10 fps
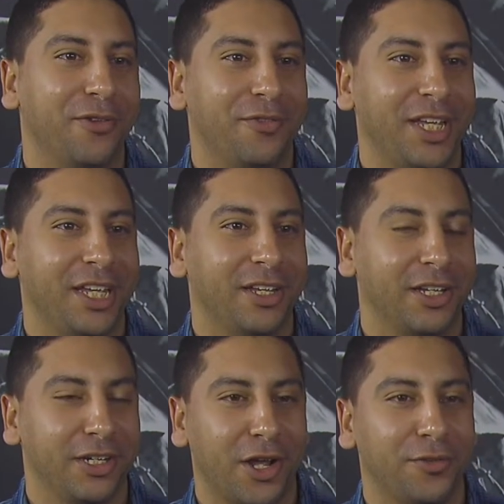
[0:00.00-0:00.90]

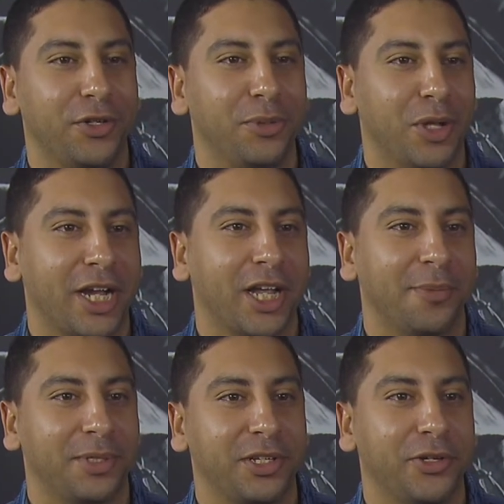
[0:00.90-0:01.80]
POV in Call of Duty
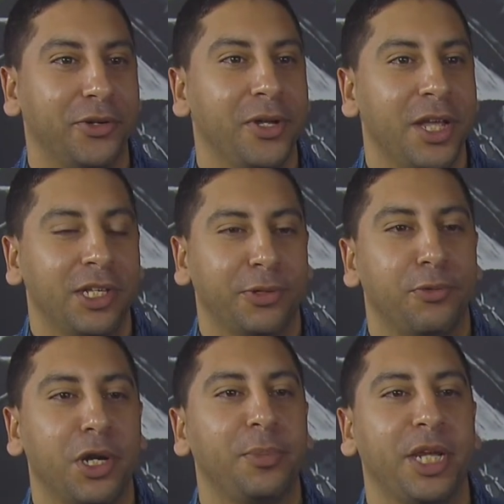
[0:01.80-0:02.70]
Black Ops 2,
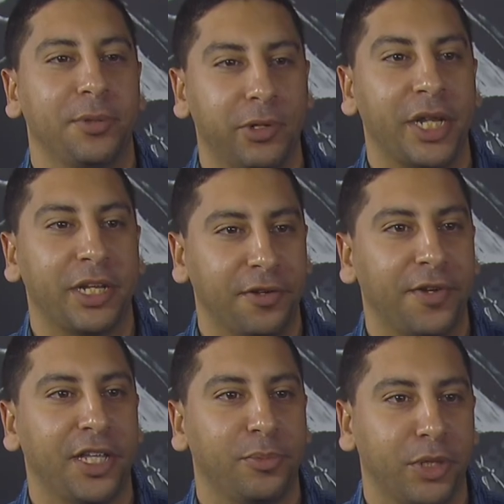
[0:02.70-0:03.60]
so we to be able to
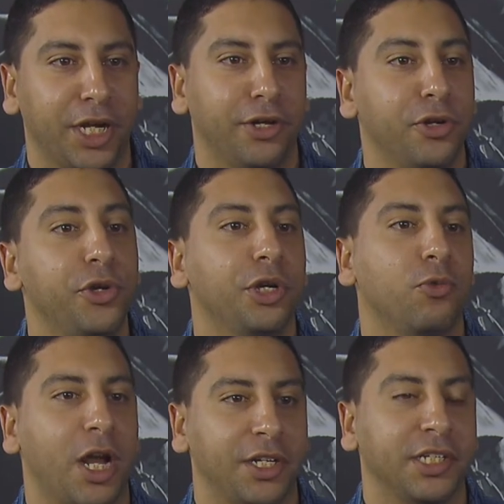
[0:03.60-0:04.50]
identify the player and
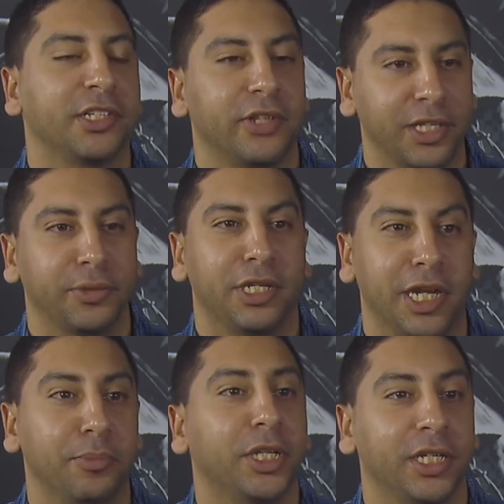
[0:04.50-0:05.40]
who you're watching, so that's
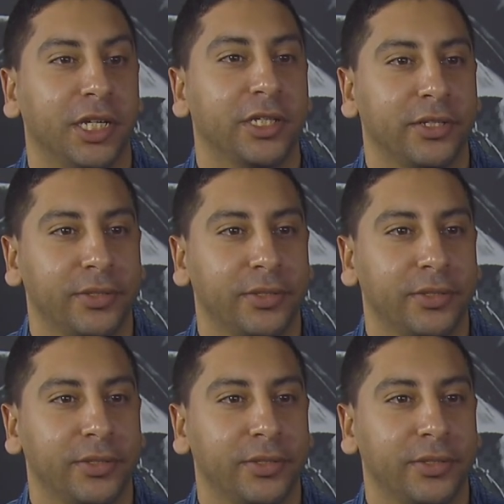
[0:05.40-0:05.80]
what the nameplate